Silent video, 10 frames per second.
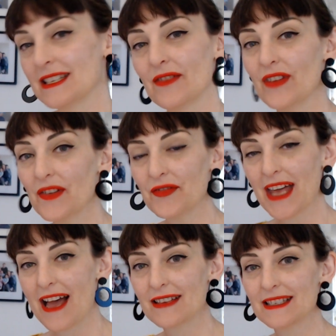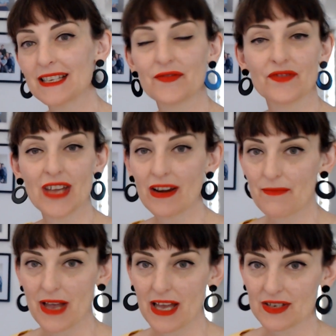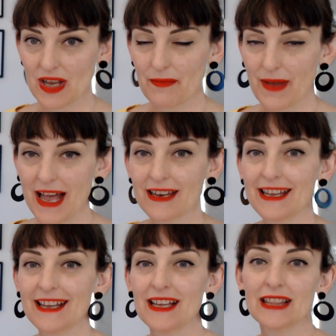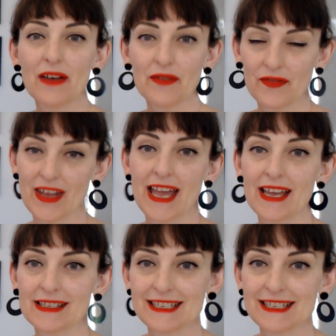in the 5th house is very much about love affairs.